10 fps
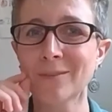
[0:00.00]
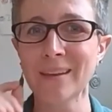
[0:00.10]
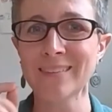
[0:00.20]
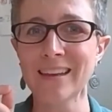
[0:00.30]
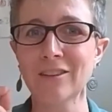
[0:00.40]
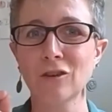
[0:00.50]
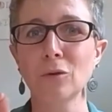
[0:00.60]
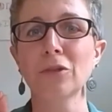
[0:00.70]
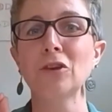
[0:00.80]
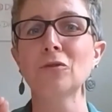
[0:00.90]
missing a
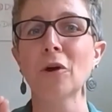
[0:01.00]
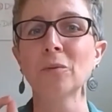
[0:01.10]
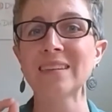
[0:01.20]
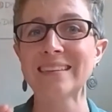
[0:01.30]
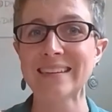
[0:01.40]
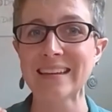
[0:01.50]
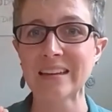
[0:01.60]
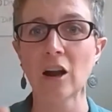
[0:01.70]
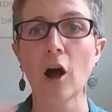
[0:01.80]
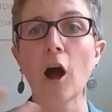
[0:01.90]
tooth and you don't see
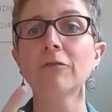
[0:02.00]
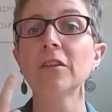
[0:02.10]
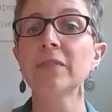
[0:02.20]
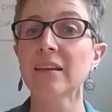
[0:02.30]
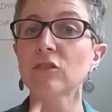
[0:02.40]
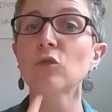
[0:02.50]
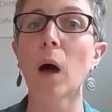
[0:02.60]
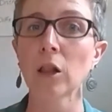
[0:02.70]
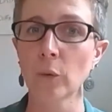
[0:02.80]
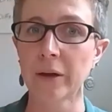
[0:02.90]
it, often they
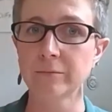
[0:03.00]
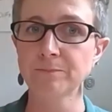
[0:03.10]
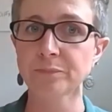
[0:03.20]
swallow it.